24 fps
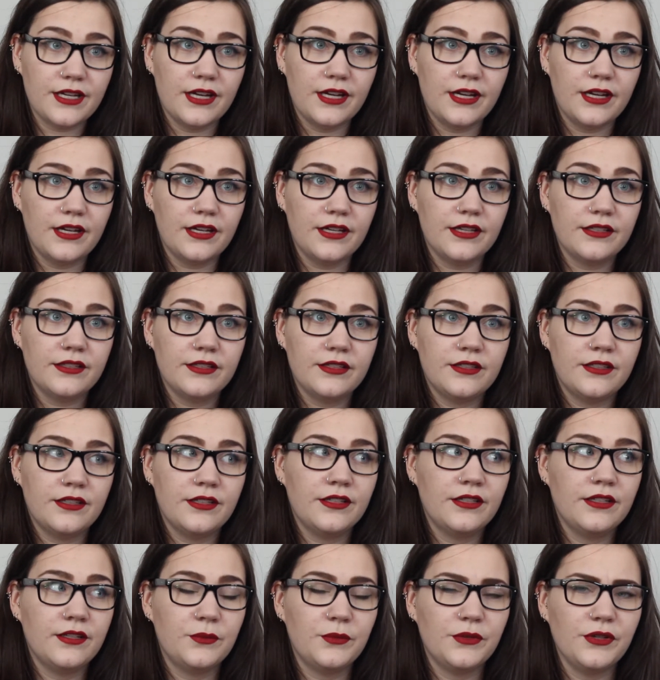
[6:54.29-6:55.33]
I
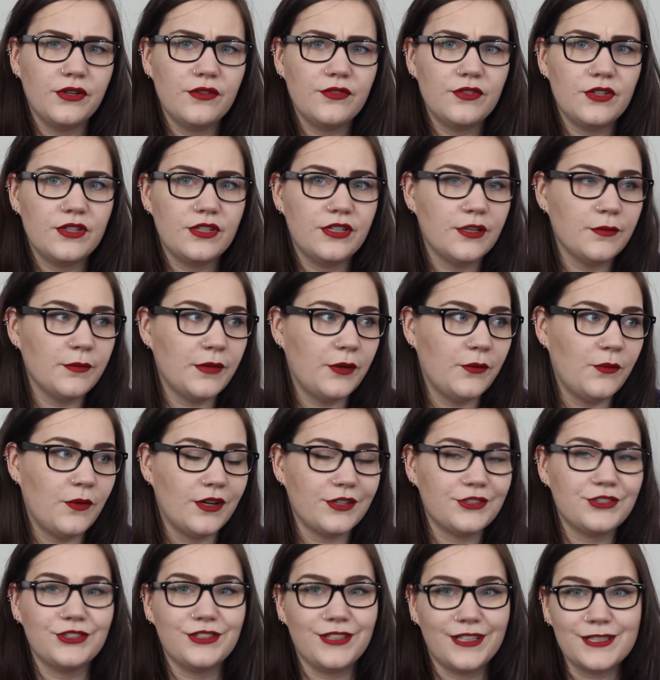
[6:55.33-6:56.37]
wonder if you can hear my washer.